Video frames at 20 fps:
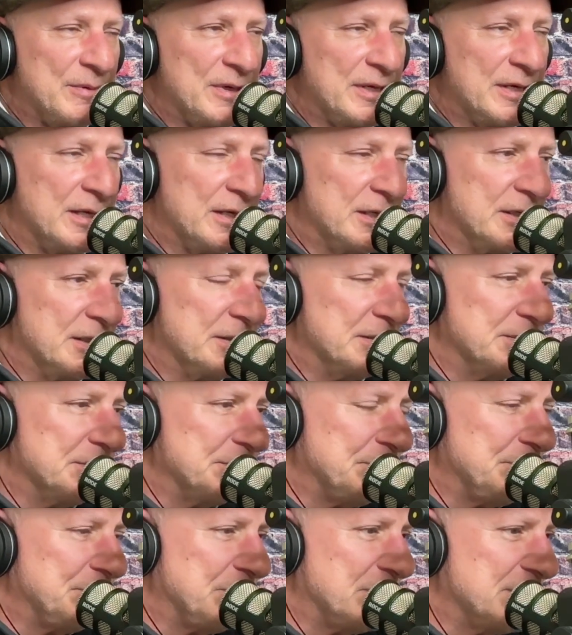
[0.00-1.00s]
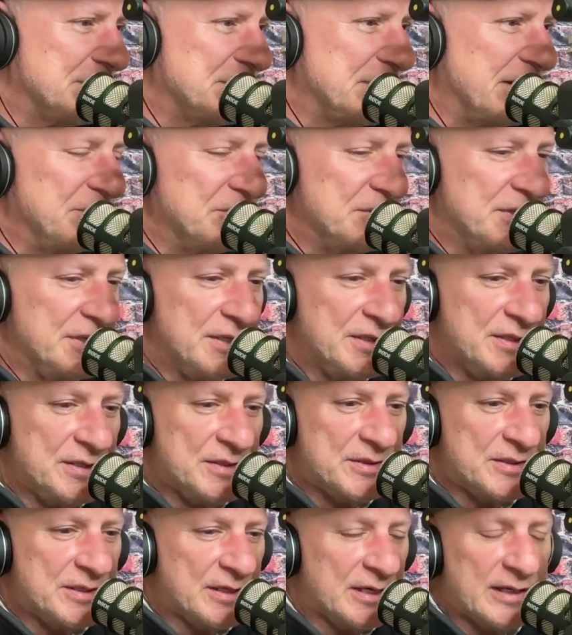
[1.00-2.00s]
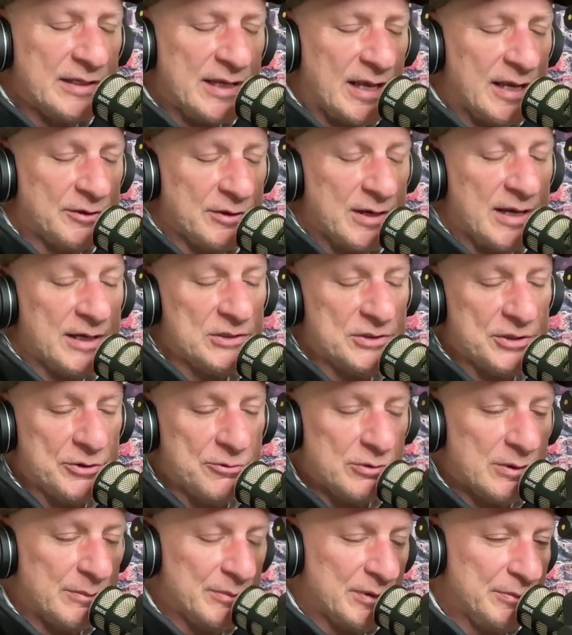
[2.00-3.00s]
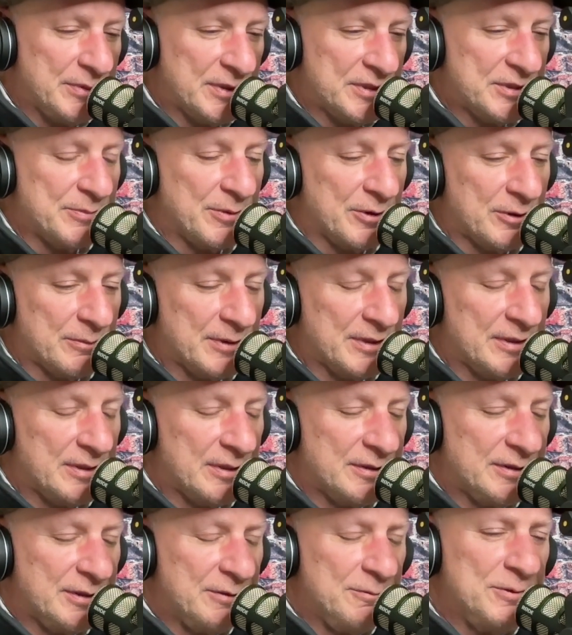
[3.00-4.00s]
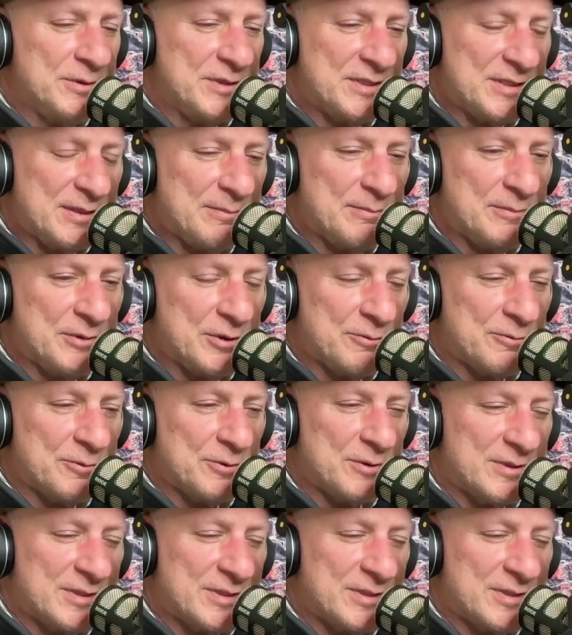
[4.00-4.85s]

mean, 70s. I actually grew up in Pittsburgh, but there was